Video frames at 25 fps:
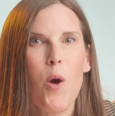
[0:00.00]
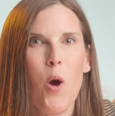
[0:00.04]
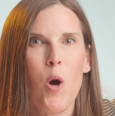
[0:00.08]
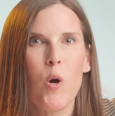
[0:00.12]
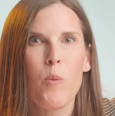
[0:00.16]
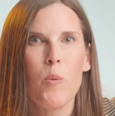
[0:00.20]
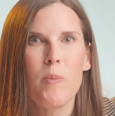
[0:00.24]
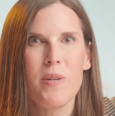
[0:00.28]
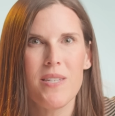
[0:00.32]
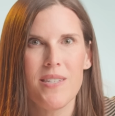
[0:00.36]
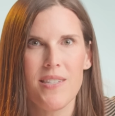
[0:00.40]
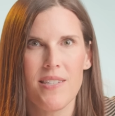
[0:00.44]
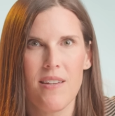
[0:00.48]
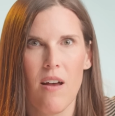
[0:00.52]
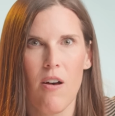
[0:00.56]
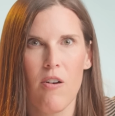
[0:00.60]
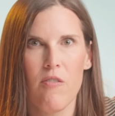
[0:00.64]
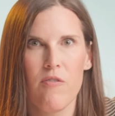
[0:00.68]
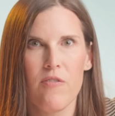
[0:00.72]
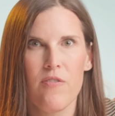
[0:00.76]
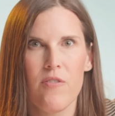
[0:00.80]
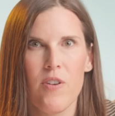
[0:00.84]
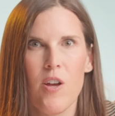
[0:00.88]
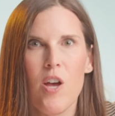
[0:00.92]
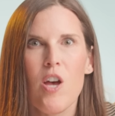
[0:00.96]
home
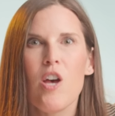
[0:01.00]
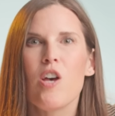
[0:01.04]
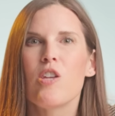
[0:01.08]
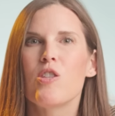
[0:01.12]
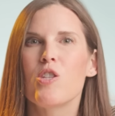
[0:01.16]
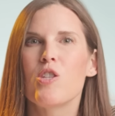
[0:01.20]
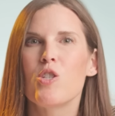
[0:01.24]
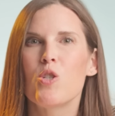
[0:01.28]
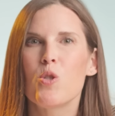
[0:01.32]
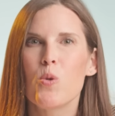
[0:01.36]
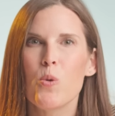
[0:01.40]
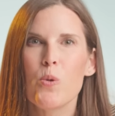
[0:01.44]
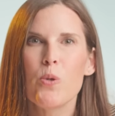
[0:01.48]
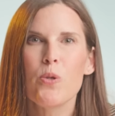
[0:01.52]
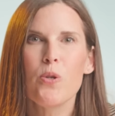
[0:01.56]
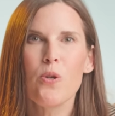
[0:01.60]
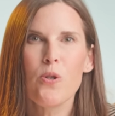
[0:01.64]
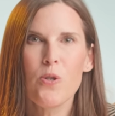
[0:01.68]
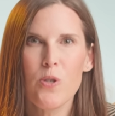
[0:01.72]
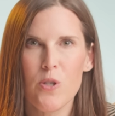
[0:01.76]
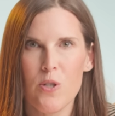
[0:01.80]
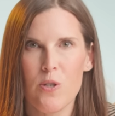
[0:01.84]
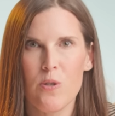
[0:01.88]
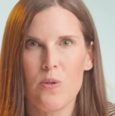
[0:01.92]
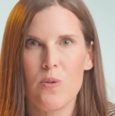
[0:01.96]
itself, the tool
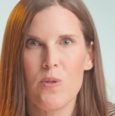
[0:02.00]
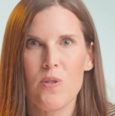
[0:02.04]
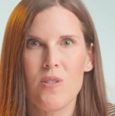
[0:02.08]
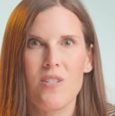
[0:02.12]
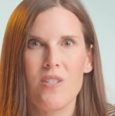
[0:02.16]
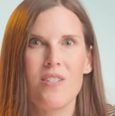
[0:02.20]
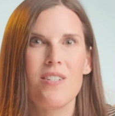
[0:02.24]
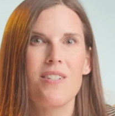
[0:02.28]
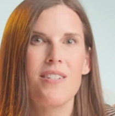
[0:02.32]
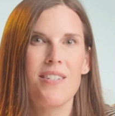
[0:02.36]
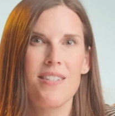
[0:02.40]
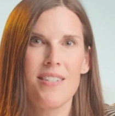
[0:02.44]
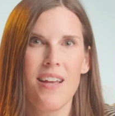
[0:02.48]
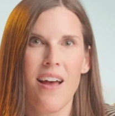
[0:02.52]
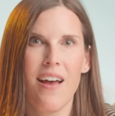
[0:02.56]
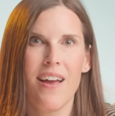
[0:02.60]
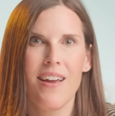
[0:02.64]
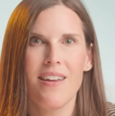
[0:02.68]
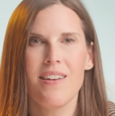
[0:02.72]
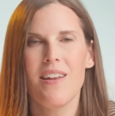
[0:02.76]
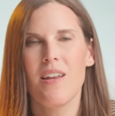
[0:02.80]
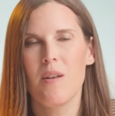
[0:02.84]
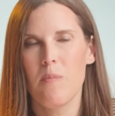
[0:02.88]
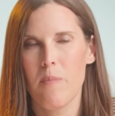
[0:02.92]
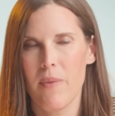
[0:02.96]
you'll use to
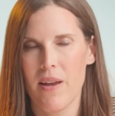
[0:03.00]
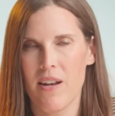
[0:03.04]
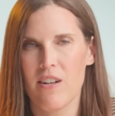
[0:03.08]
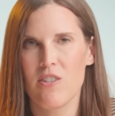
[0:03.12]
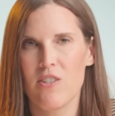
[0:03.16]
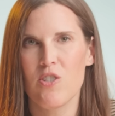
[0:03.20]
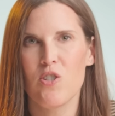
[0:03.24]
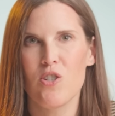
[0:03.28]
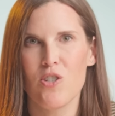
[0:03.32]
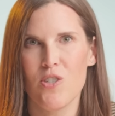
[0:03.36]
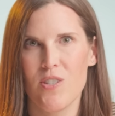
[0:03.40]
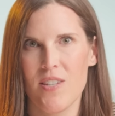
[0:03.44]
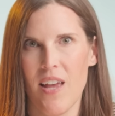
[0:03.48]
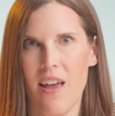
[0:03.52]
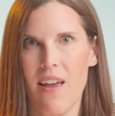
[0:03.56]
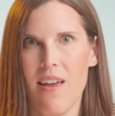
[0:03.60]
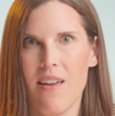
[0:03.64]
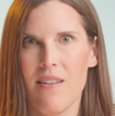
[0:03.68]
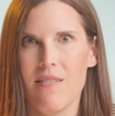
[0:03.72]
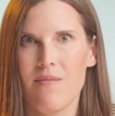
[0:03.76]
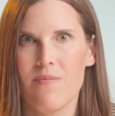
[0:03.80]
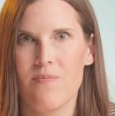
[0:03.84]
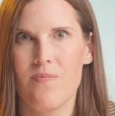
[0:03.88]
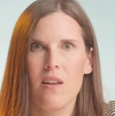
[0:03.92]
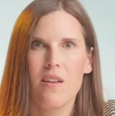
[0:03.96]
design and manage your site.
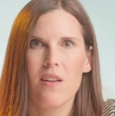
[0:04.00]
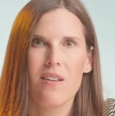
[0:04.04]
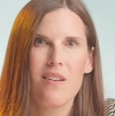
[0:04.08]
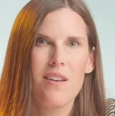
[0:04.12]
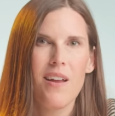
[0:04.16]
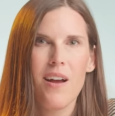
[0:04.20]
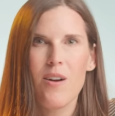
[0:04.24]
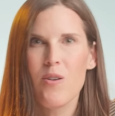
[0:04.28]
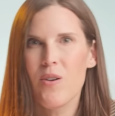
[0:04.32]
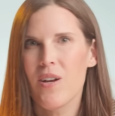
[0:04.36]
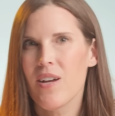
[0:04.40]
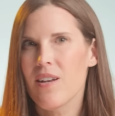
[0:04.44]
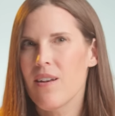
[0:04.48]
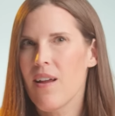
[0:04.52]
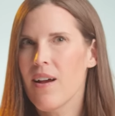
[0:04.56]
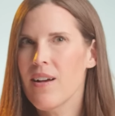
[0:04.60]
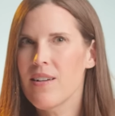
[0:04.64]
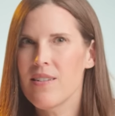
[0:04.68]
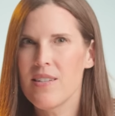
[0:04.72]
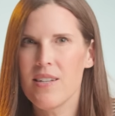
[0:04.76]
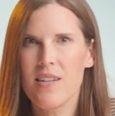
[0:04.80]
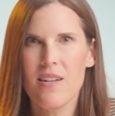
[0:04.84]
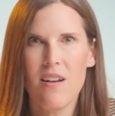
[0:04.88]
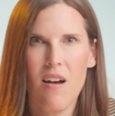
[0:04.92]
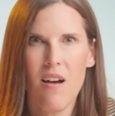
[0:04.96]
Now,
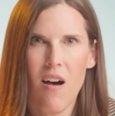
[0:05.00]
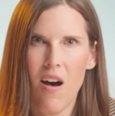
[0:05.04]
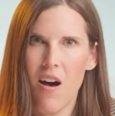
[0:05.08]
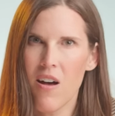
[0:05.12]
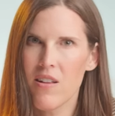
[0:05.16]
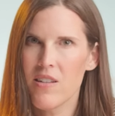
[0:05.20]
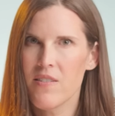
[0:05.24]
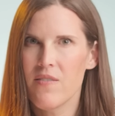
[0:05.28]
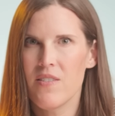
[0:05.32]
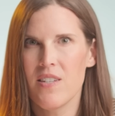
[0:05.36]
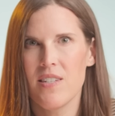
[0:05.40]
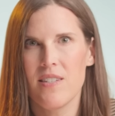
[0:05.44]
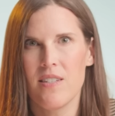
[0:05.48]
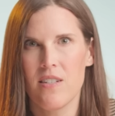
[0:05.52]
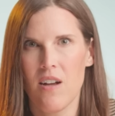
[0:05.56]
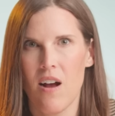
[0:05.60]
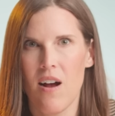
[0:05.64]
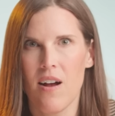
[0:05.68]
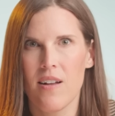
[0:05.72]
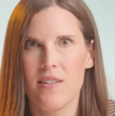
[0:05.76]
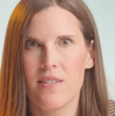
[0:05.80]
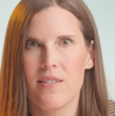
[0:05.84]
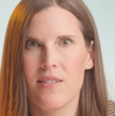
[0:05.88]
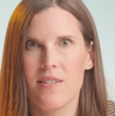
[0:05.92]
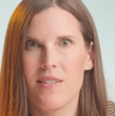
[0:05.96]
connecting all of these
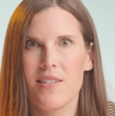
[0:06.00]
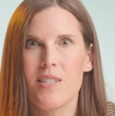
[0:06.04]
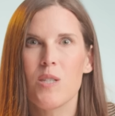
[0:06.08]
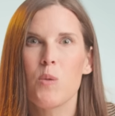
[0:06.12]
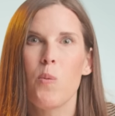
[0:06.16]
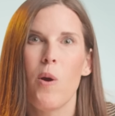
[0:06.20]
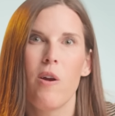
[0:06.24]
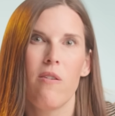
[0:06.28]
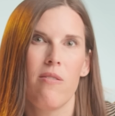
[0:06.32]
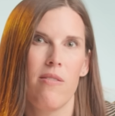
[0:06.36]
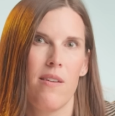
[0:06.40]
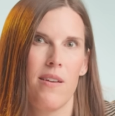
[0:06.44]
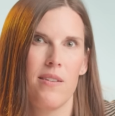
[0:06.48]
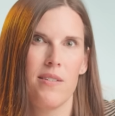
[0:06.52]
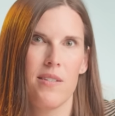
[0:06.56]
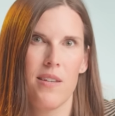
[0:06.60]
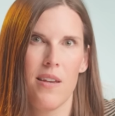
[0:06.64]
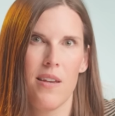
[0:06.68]
dots is where things